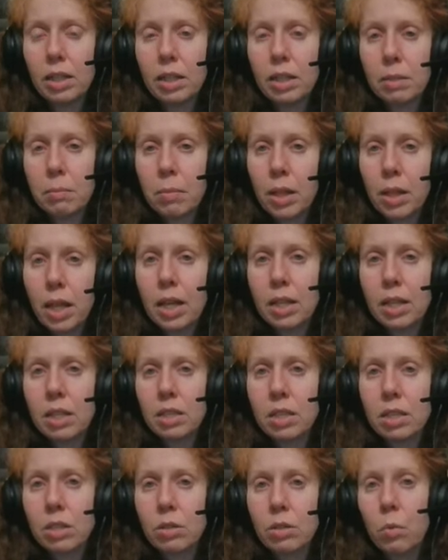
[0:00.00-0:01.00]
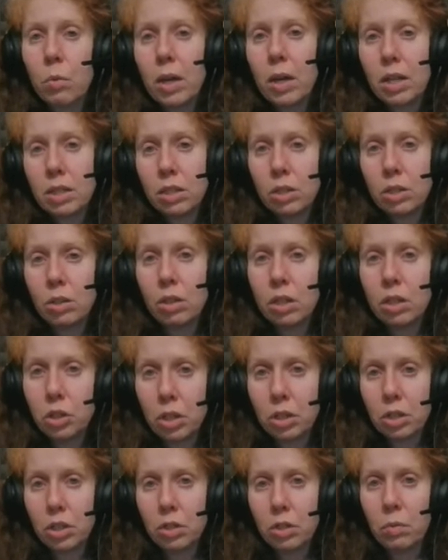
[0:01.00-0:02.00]
planets went into
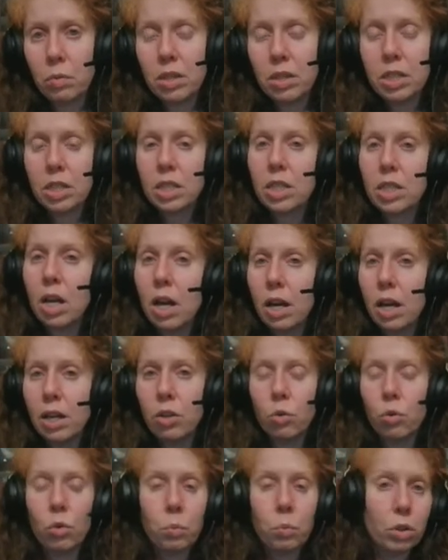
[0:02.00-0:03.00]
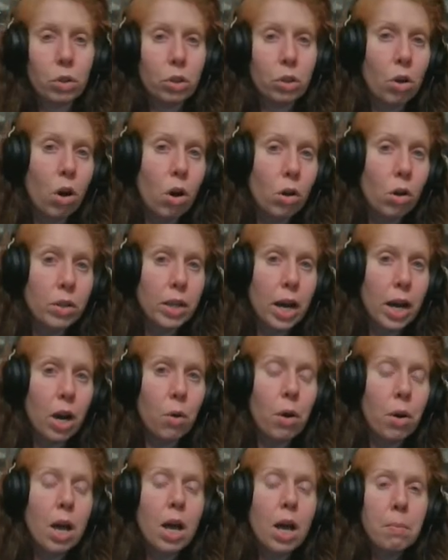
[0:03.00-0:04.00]
conjunction with the sun or were called out
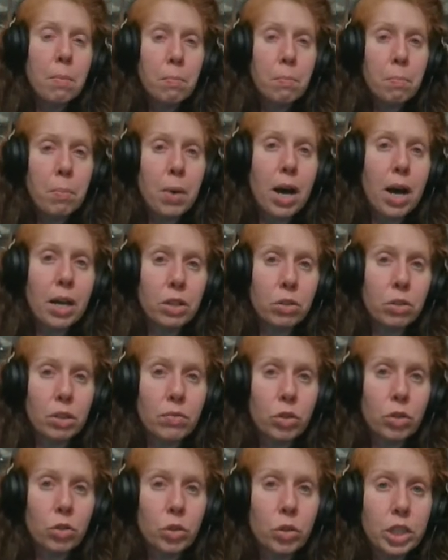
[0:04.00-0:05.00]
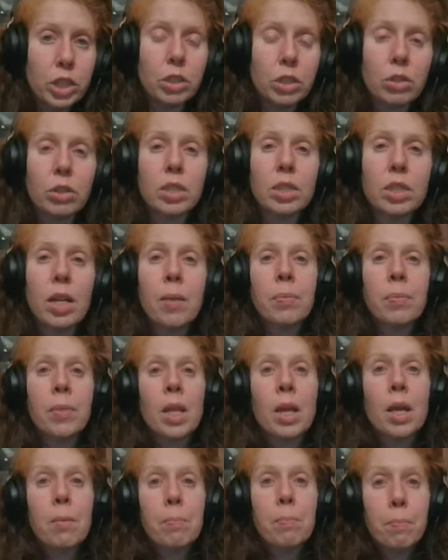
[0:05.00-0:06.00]
by their living creatures.
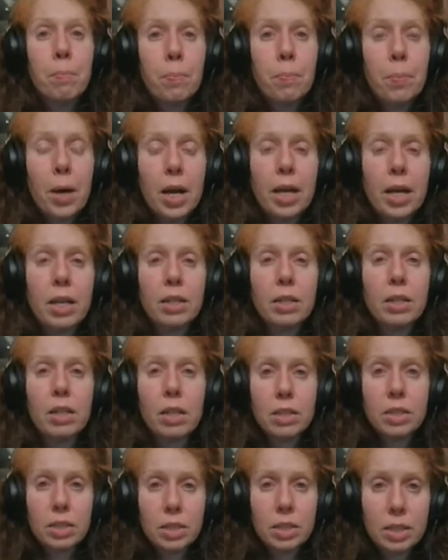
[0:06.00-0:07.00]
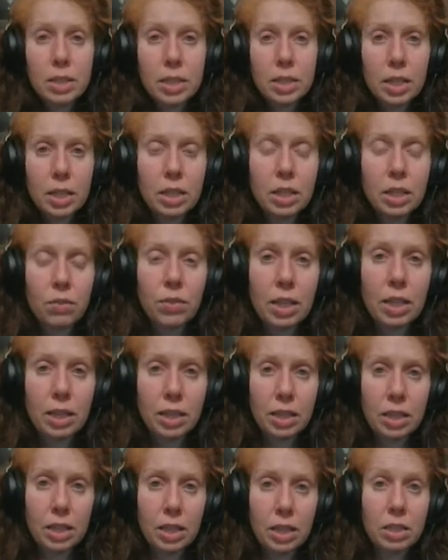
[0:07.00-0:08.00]
But significant
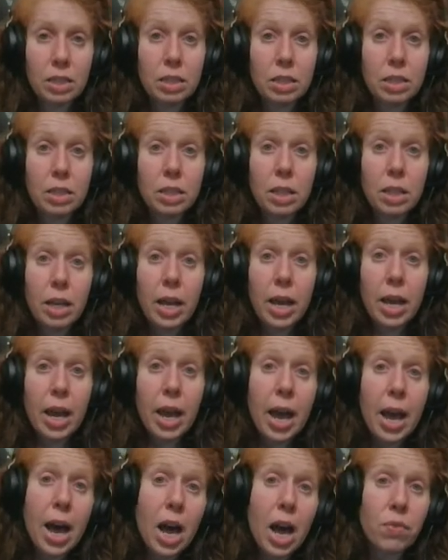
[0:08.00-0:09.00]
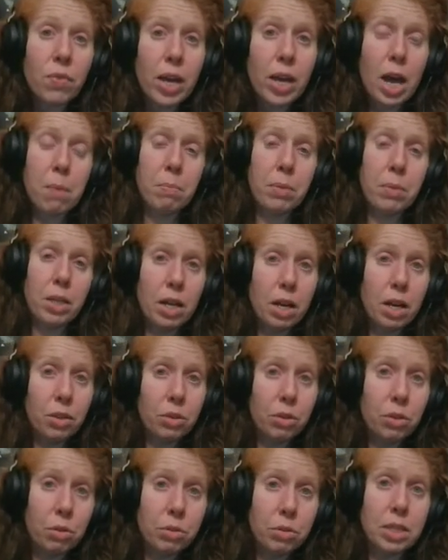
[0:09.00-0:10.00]
things have happened
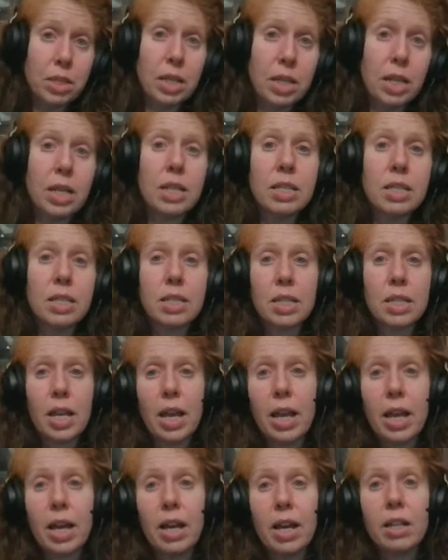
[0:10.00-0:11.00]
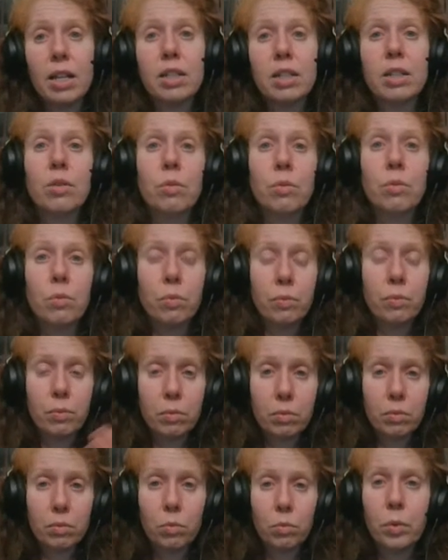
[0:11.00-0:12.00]
on those days, and
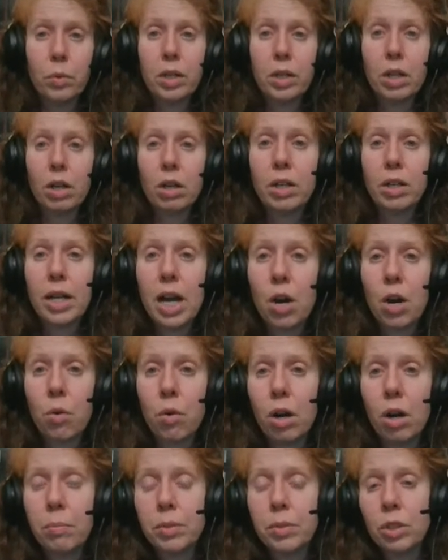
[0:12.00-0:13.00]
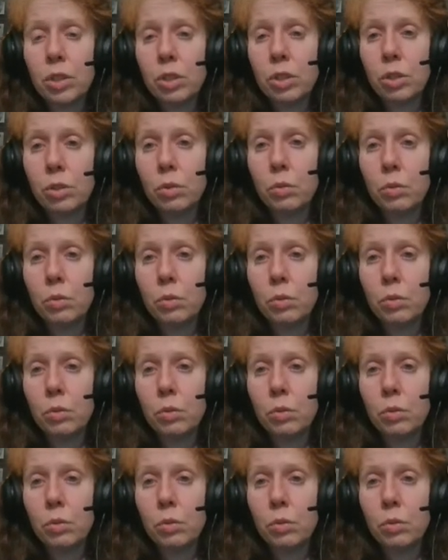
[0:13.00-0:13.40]
we are now up to